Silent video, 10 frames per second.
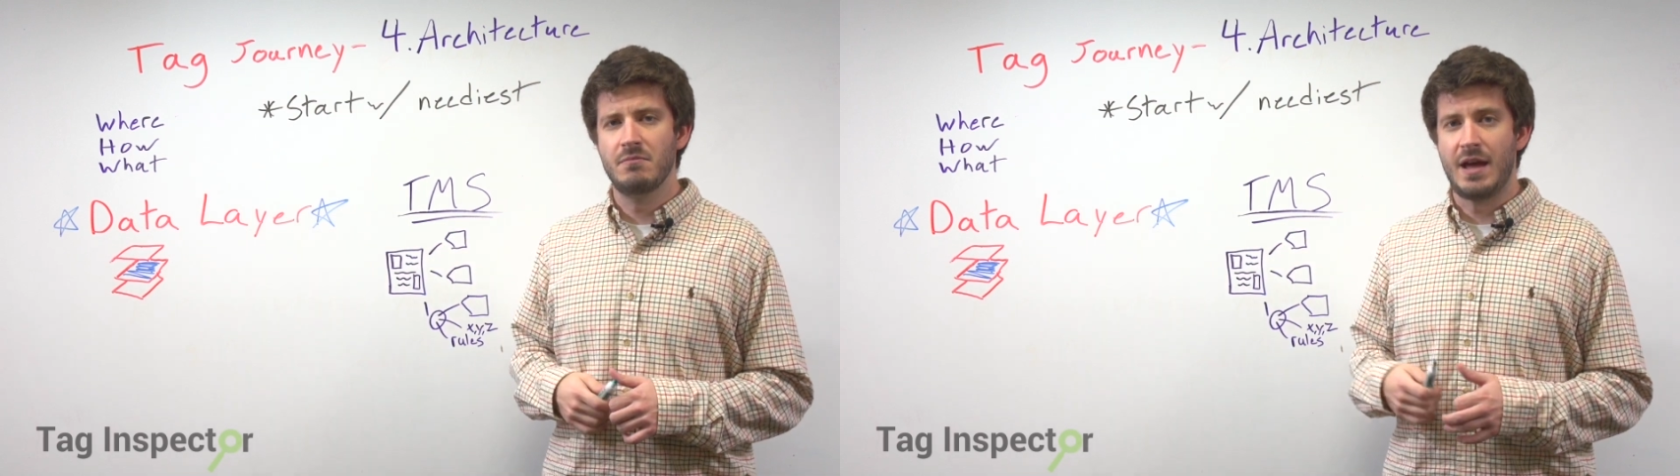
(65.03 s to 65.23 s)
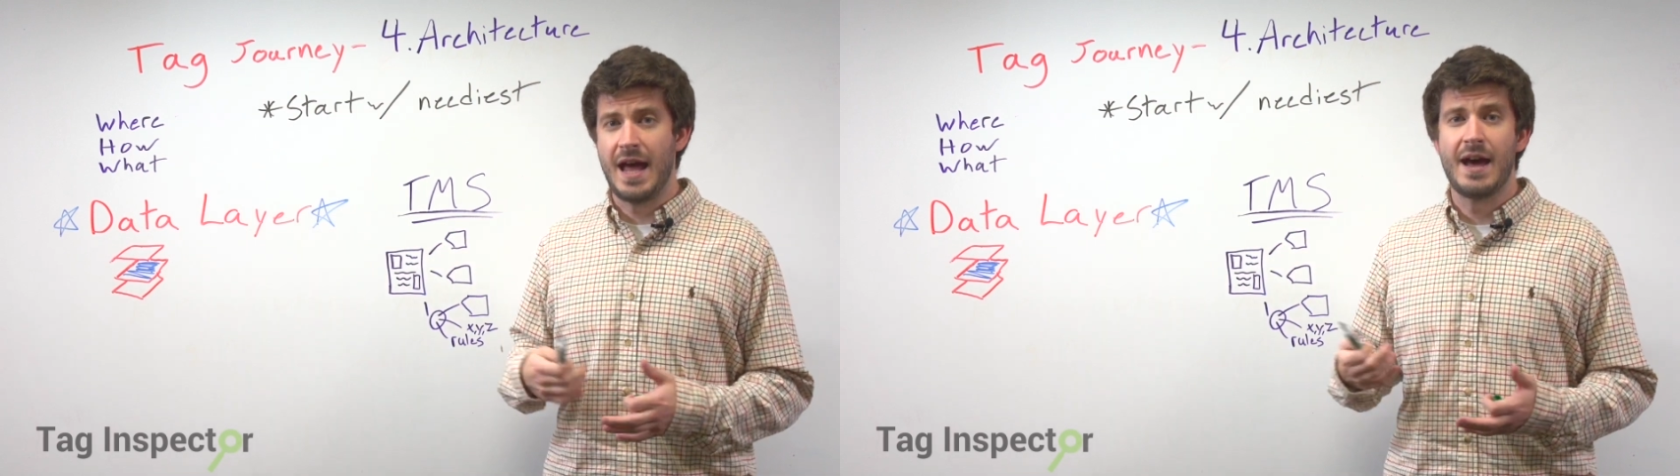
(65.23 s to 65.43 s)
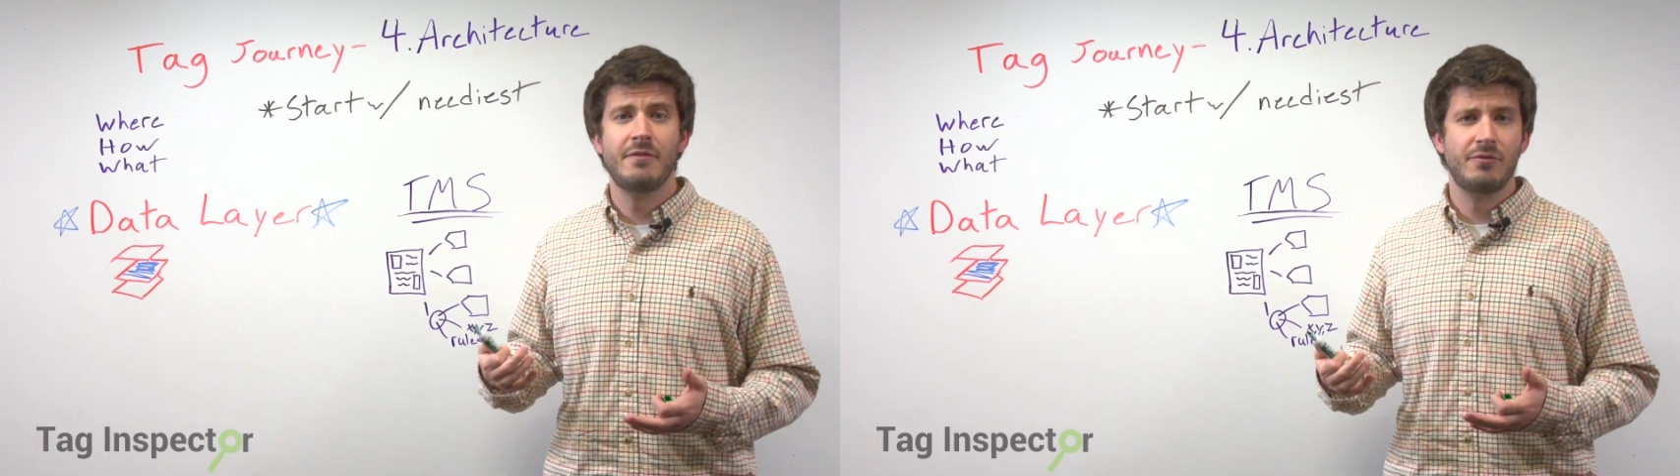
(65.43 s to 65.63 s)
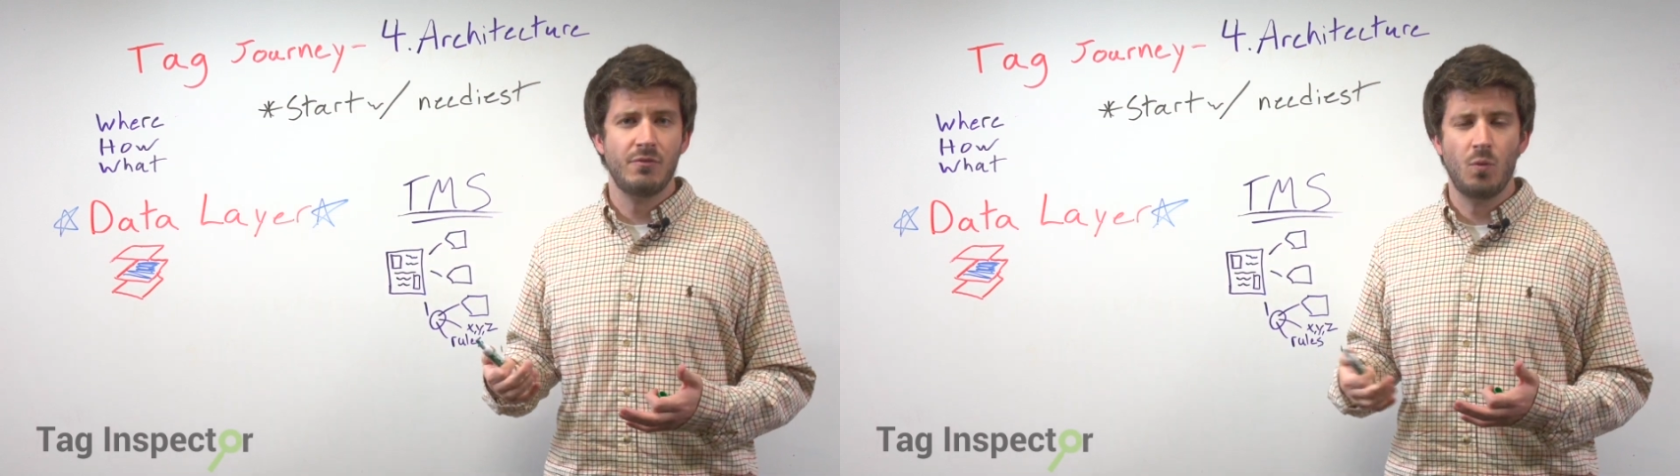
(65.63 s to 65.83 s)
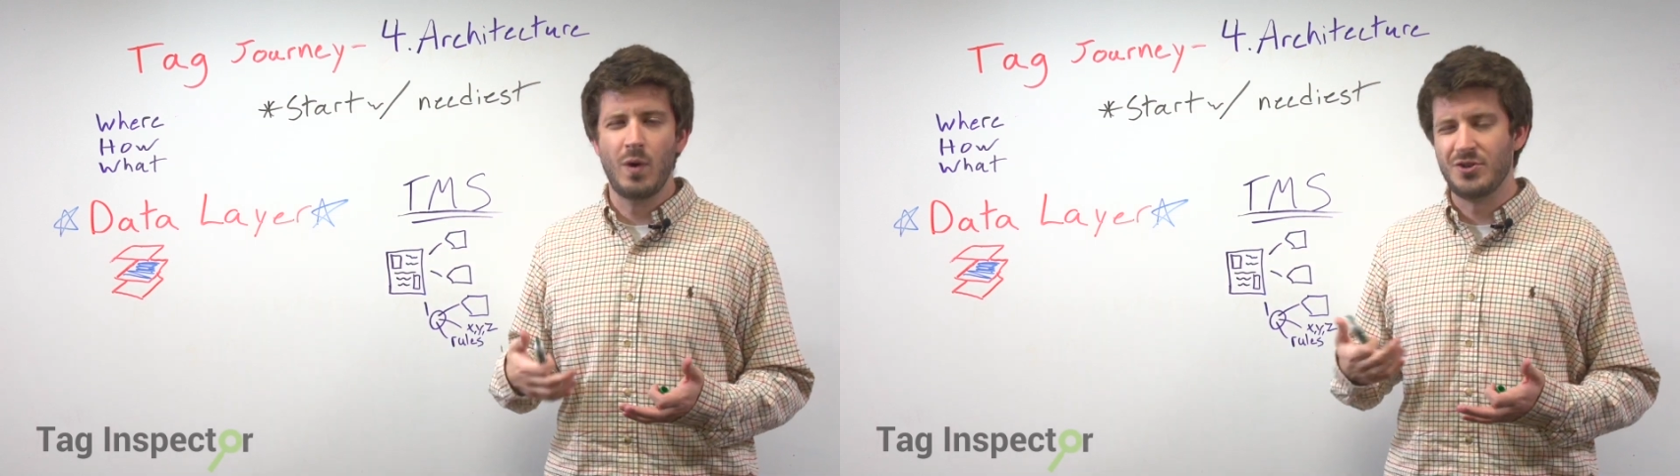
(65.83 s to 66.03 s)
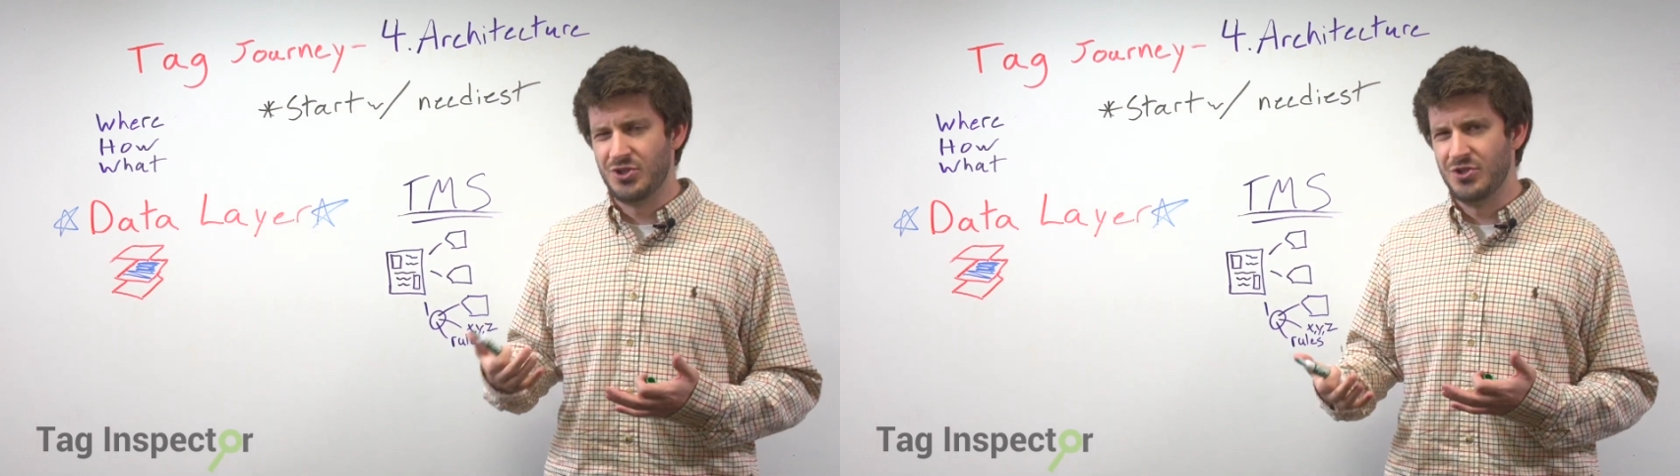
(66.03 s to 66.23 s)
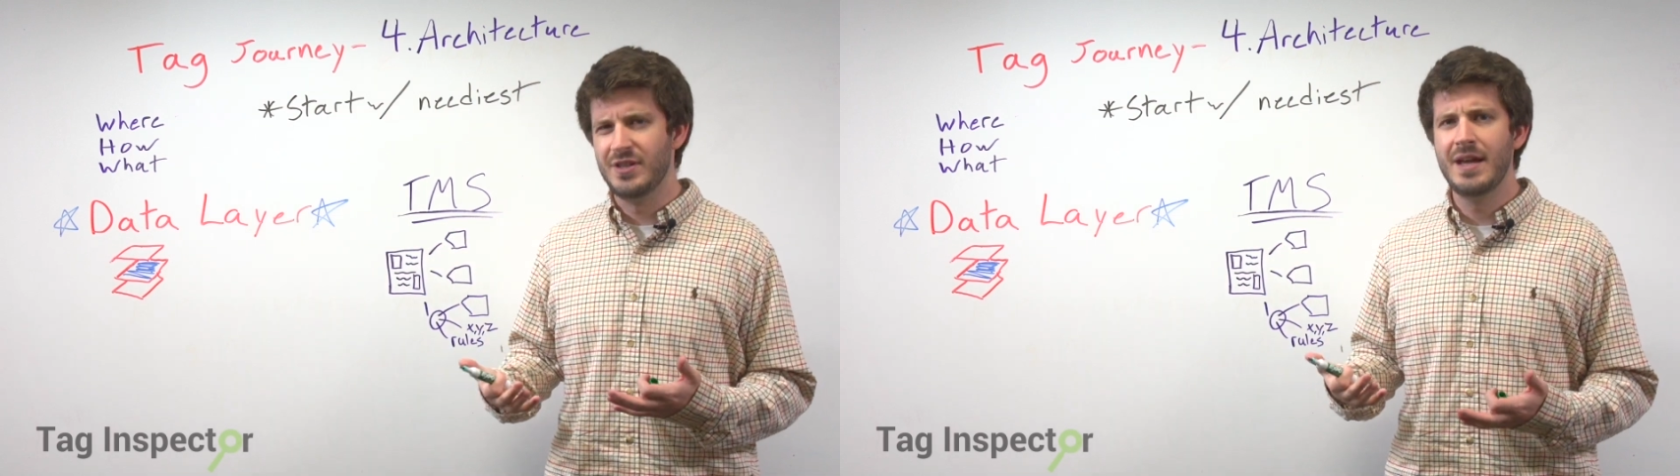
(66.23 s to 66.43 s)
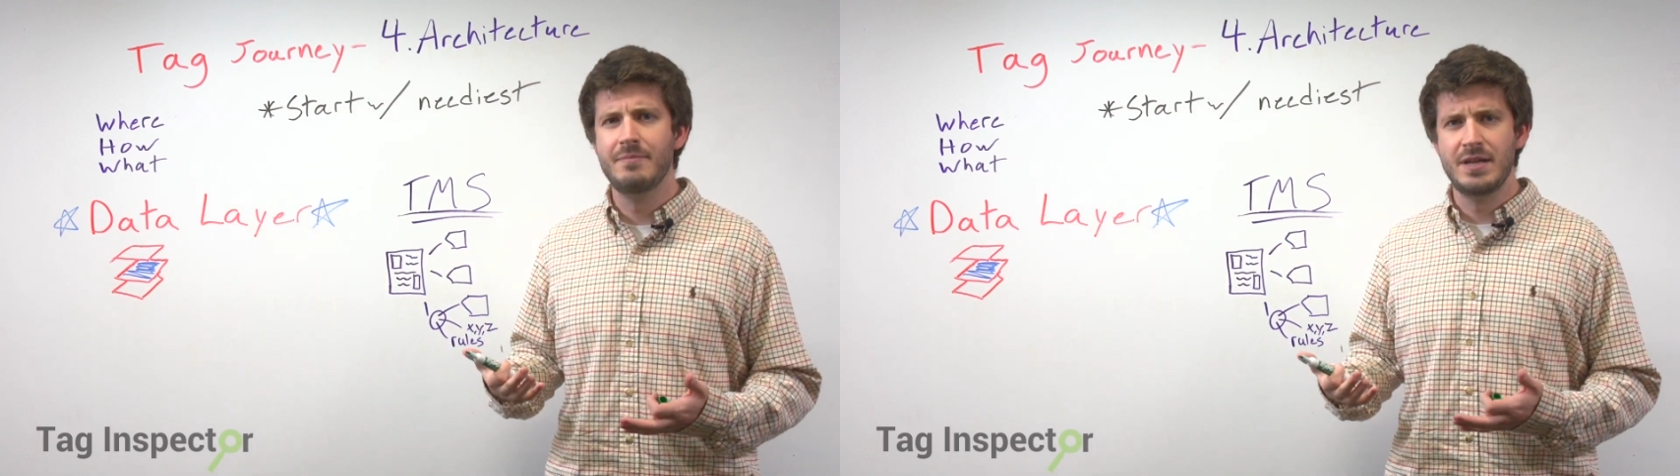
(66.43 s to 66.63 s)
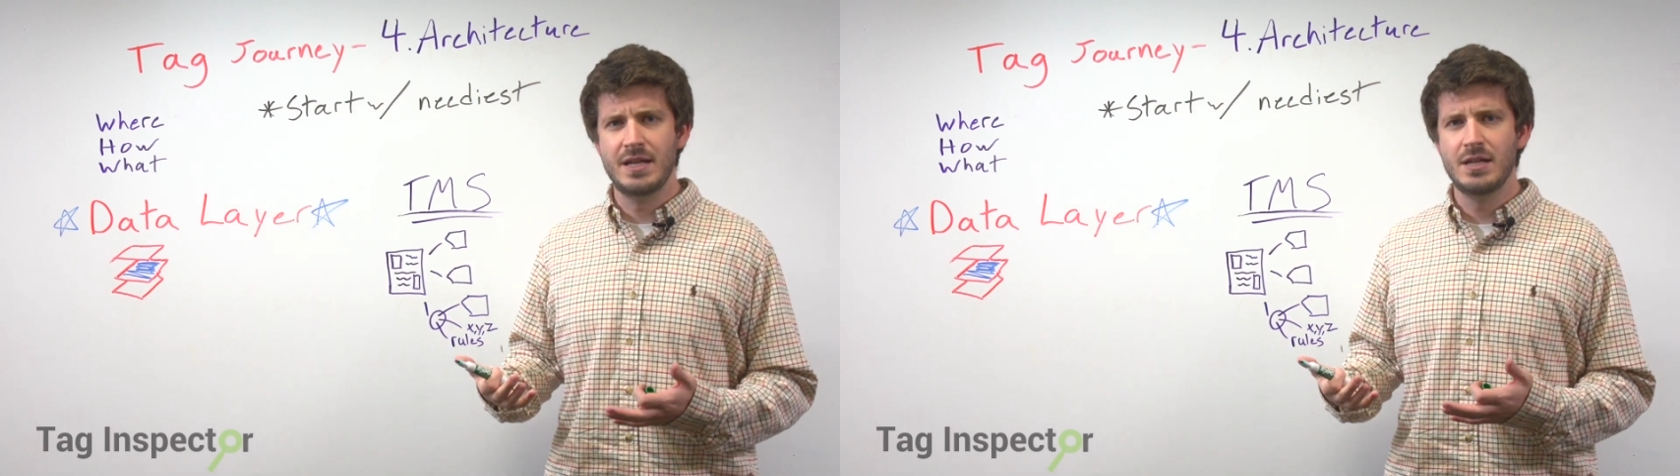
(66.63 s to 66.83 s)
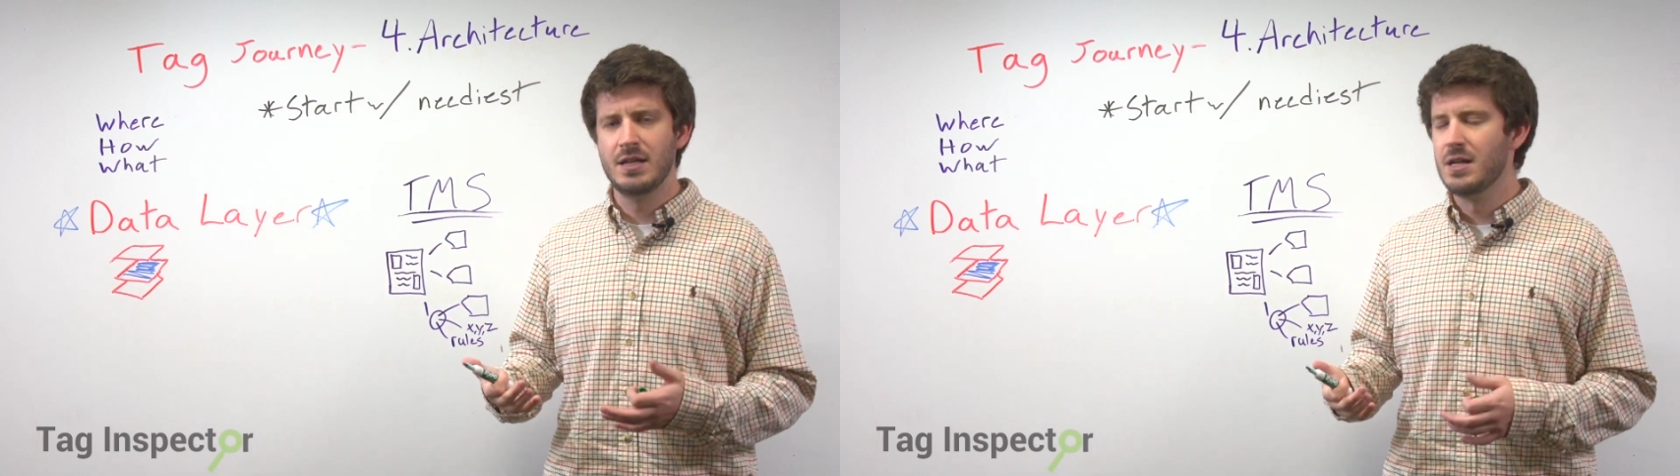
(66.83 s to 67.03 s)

have? Where should they be?